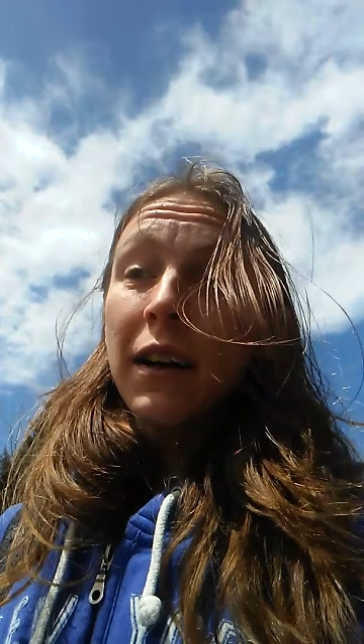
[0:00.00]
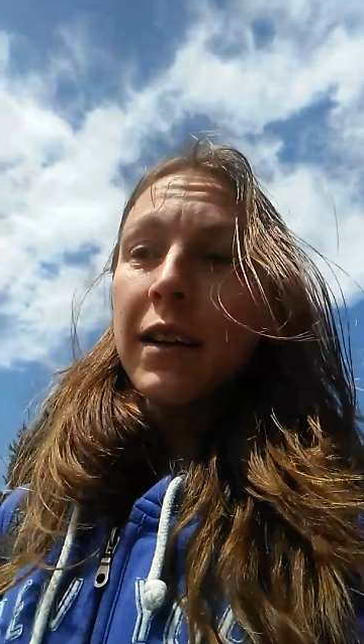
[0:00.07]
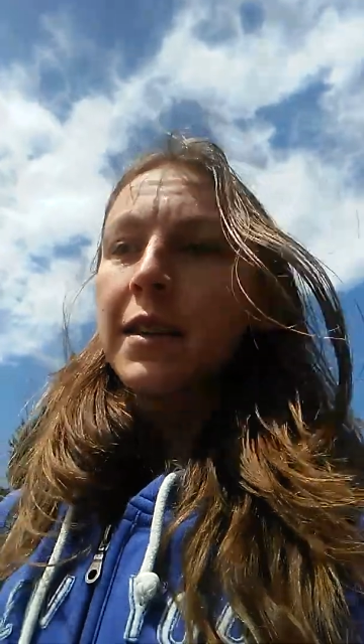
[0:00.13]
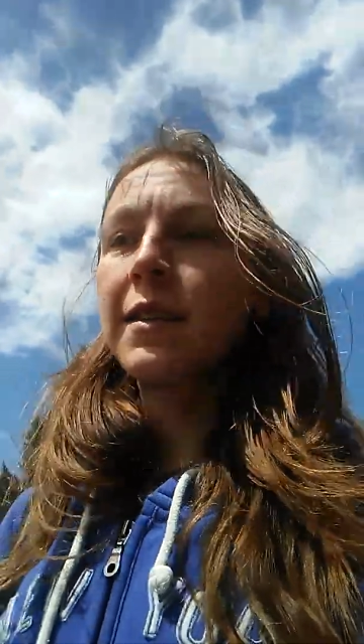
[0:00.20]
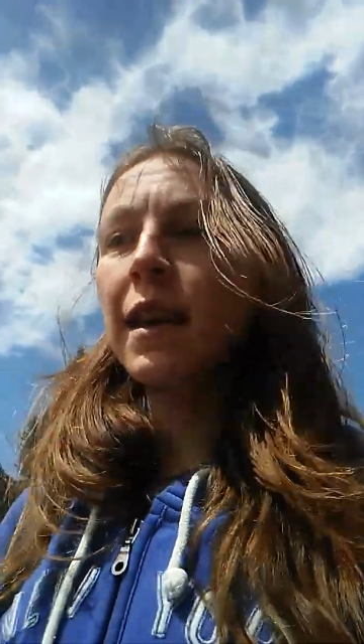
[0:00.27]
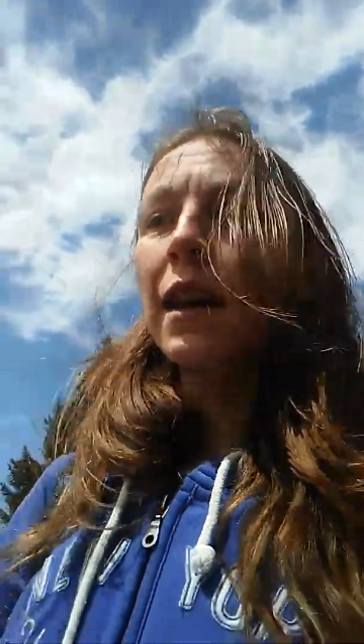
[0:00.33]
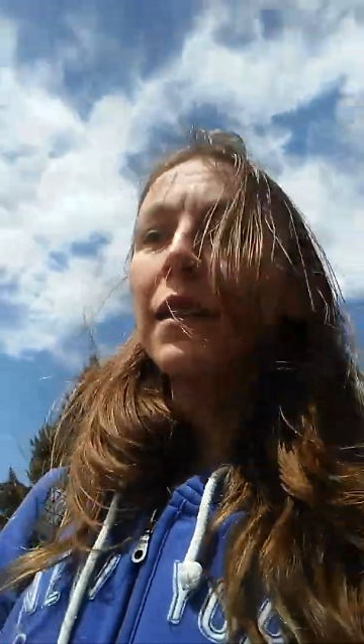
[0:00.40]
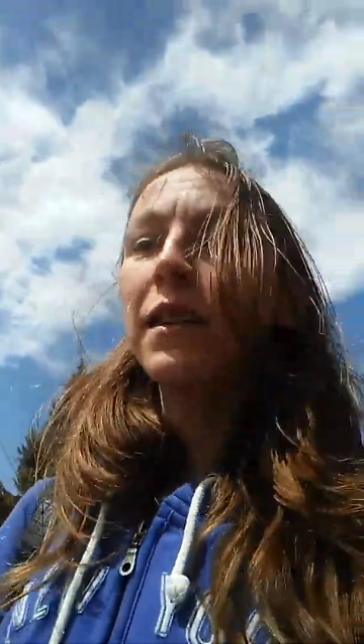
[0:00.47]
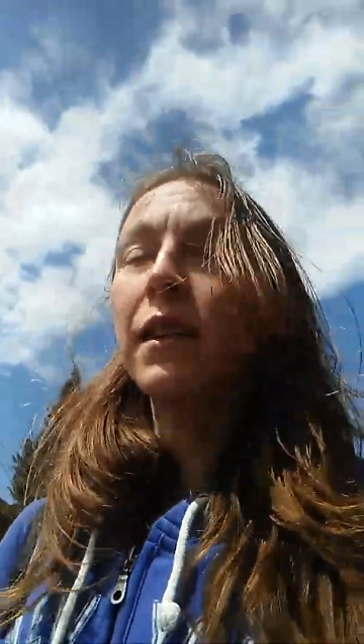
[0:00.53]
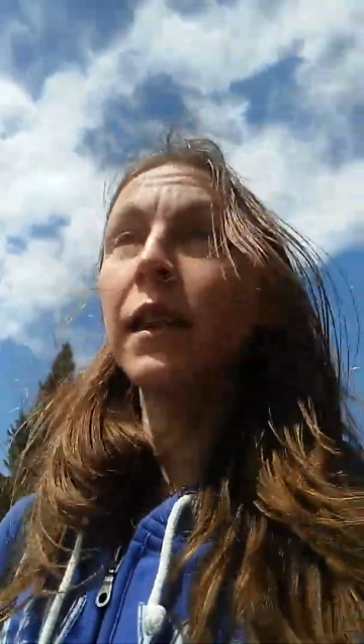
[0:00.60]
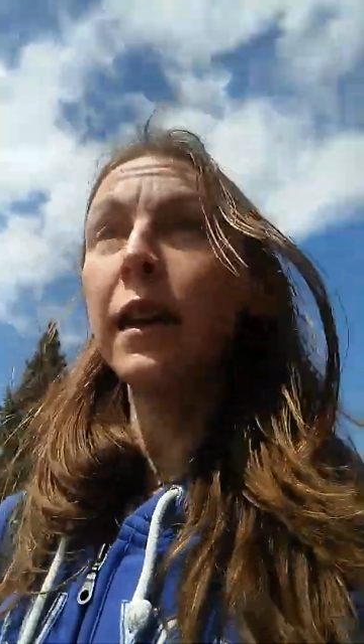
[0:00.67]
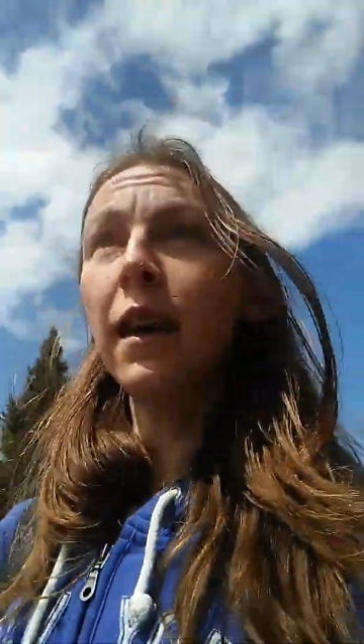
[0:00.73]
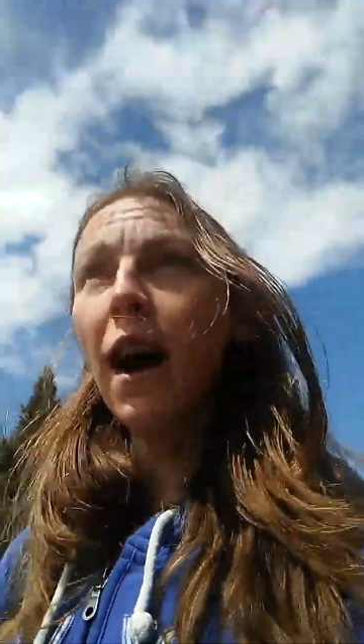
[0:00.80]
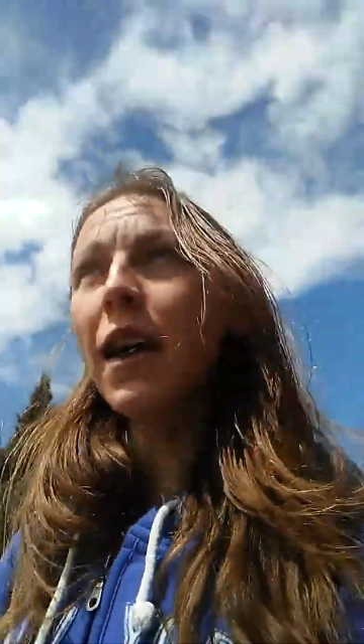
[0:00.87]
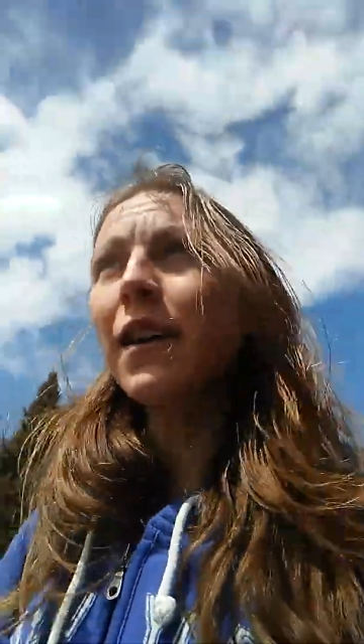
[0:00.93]
because
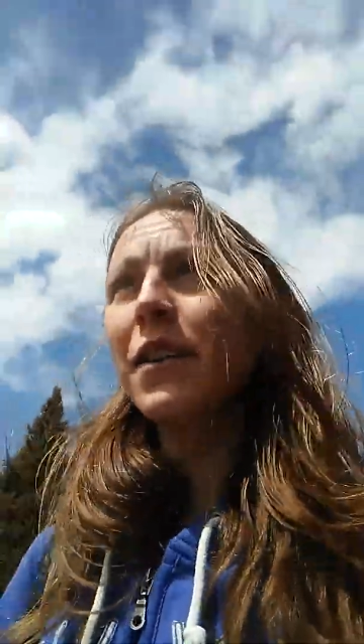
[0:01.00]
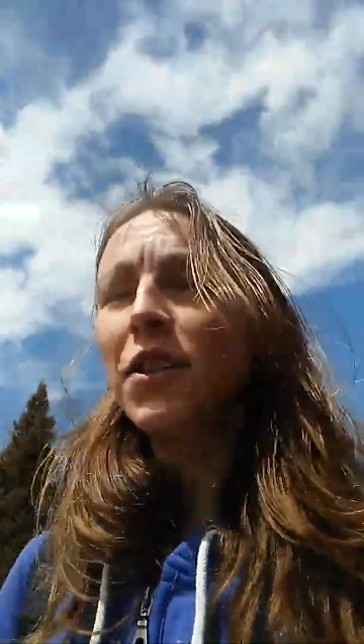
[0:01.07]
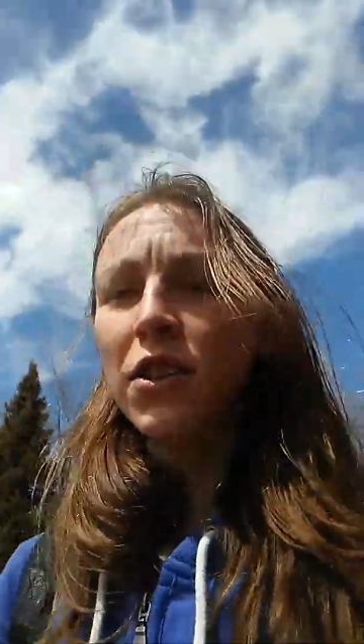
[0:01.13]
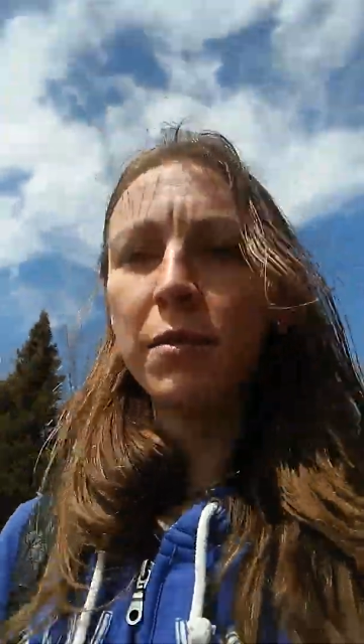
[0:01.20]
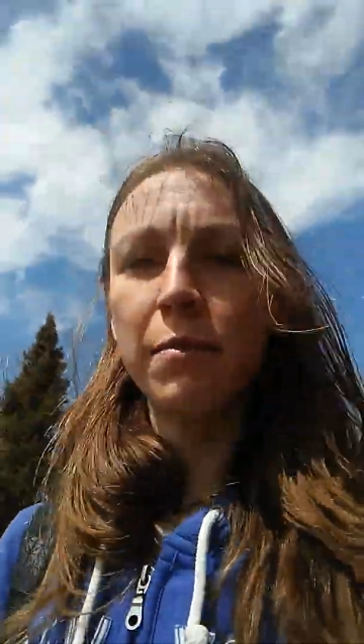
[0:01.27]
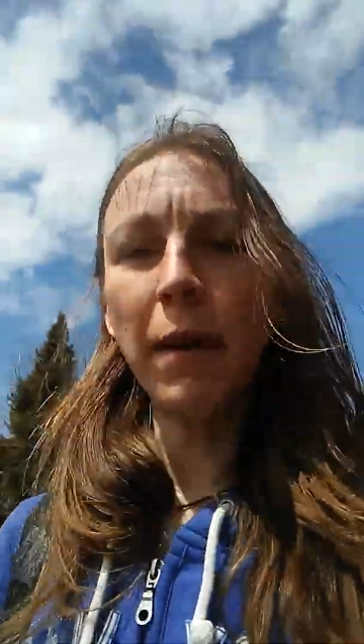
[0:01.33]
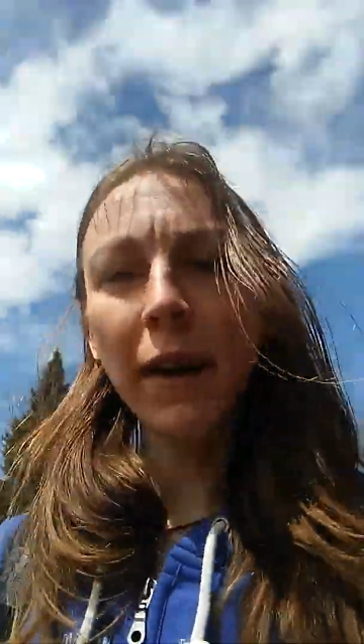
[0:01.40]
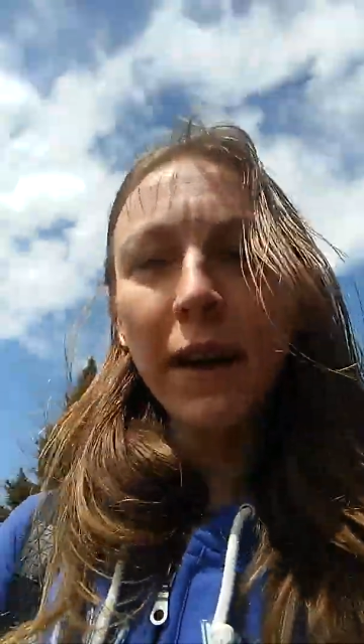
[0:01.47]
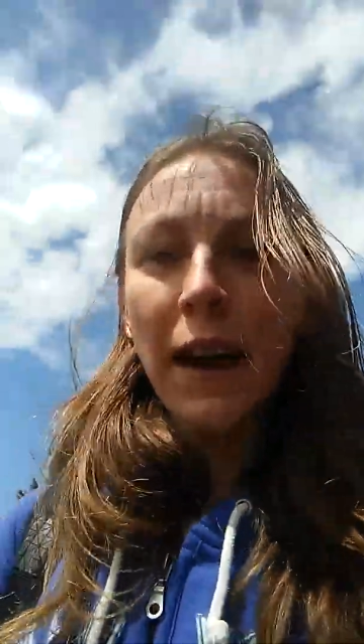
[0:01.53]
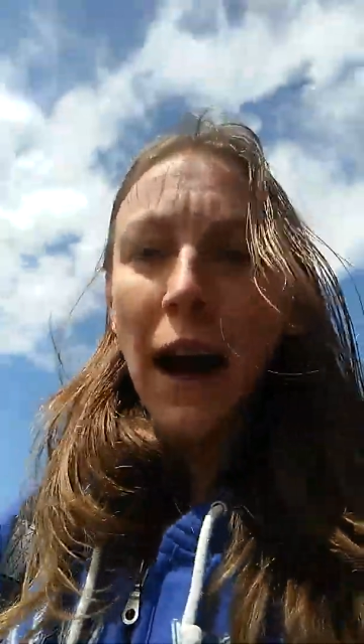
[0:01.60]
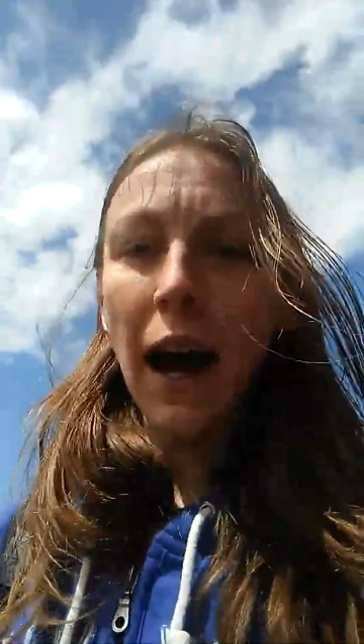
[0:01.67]
technically I could just make an